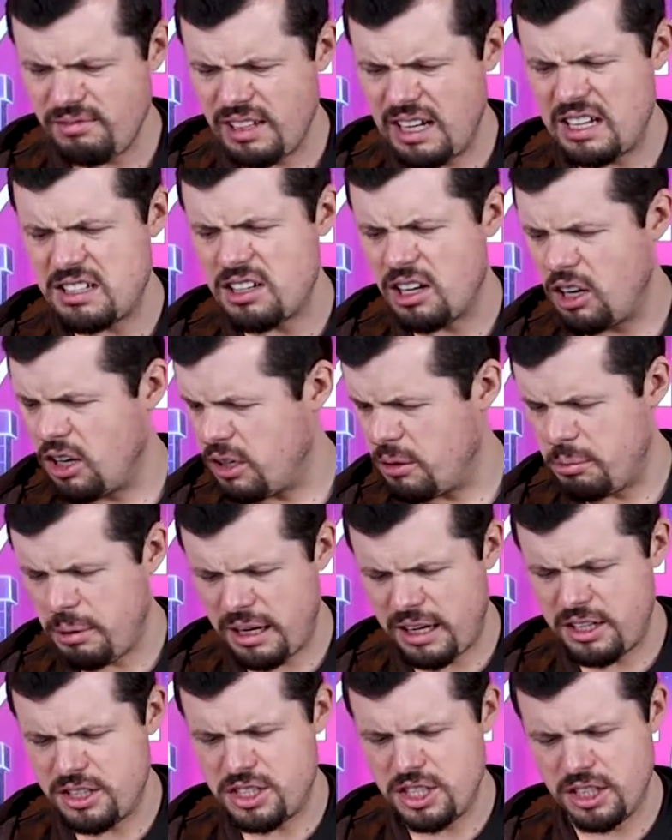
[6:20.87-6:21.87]
That's a lot of
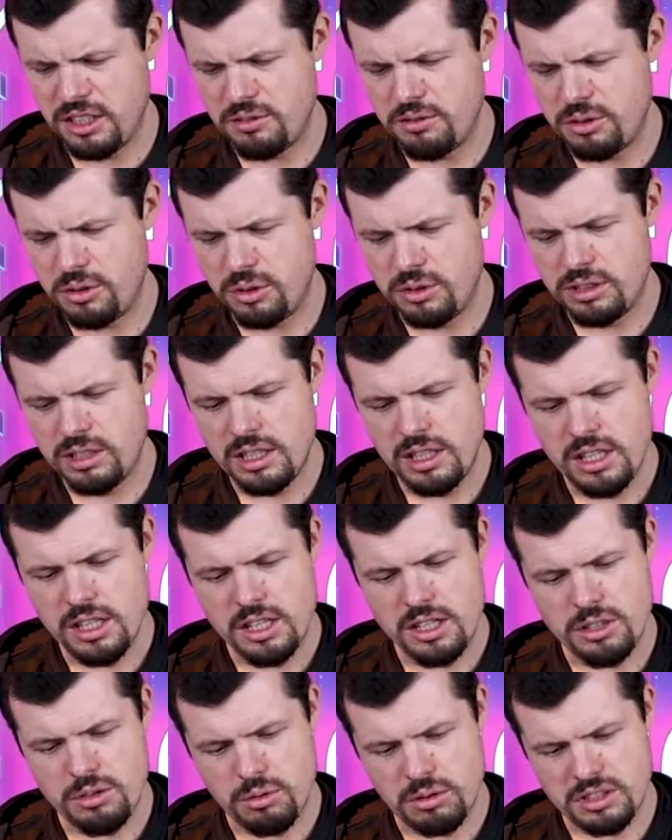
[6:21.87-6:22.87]
packaging for
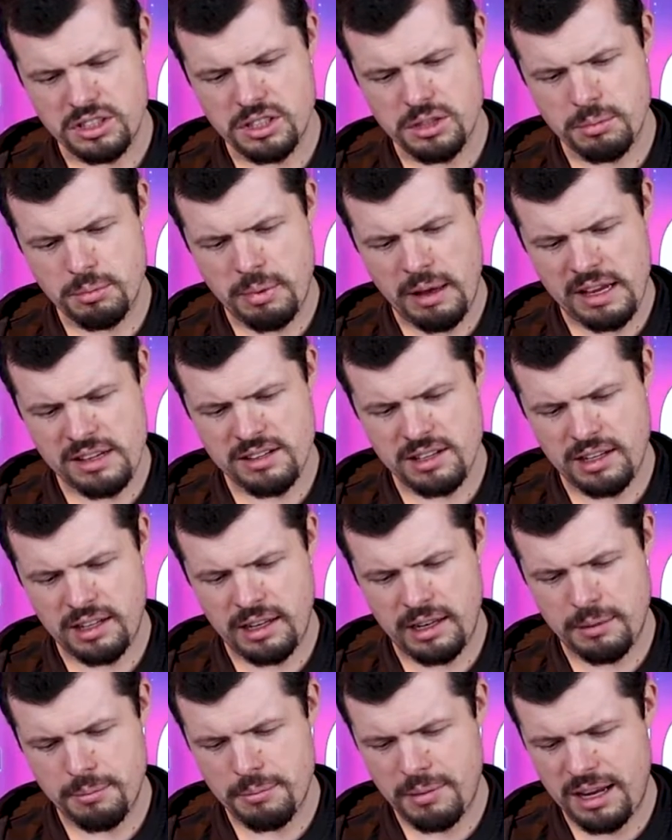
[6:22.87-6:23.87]
what's
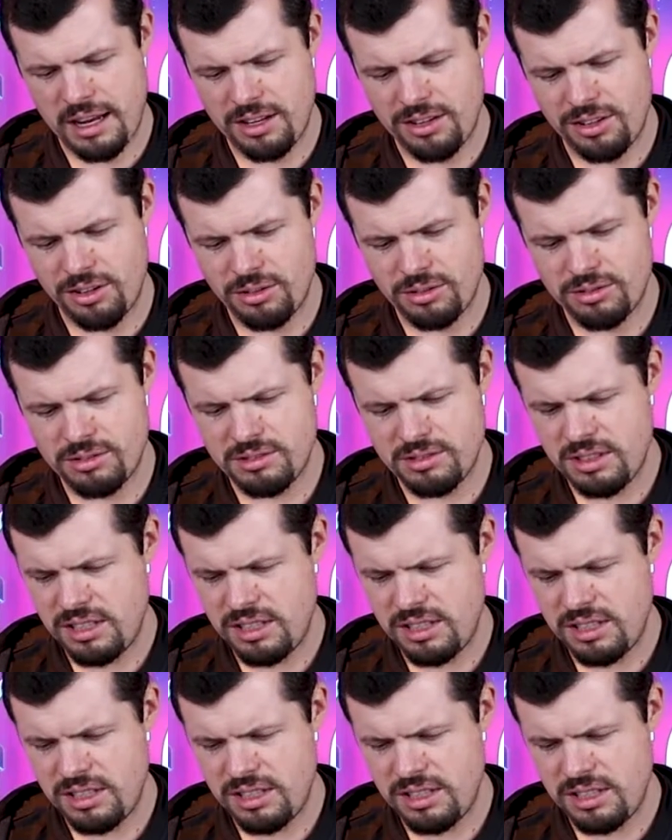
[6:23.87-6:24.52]
basically a manual.